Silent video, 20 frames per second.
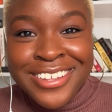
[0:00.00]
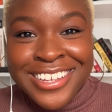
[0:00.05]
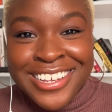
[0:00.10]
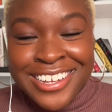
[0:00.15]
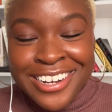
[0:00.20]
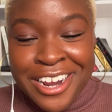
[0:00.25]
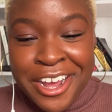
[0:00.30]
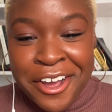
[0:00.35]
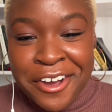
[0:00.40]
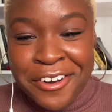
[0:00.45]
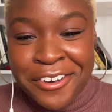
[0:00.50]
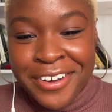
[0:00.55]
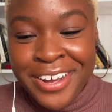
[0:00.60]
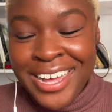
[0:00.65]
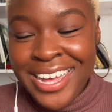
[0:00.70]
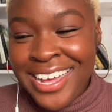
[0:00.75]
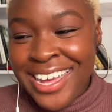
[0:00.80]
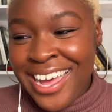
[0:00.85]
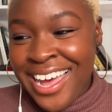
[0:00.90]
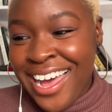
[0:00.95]
you know,
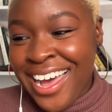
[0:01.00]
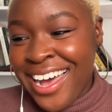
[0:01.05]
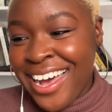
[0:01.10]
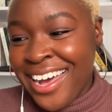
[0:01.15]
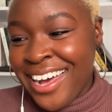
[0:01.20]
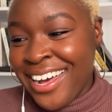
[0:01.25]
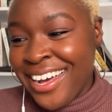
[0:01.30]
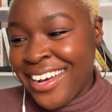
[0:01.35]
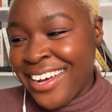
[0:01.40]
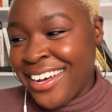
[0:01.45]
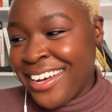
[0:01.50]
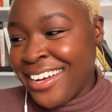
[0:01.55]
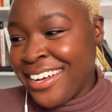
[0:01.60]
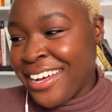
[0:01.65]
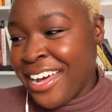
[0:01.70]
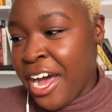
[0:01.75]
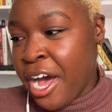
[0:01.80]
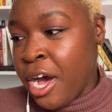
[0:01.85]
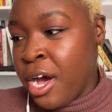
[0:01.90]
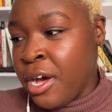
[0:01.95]

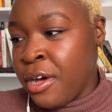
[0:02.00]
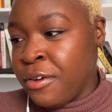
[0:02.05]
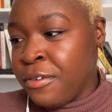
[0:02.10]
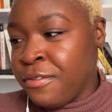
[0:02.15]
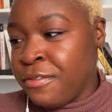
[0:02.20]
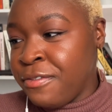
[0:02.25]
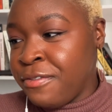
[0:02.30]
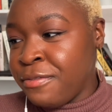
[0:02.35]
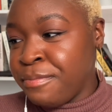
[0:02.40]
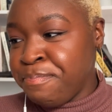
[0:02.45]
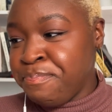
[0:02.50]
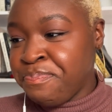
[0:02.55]
of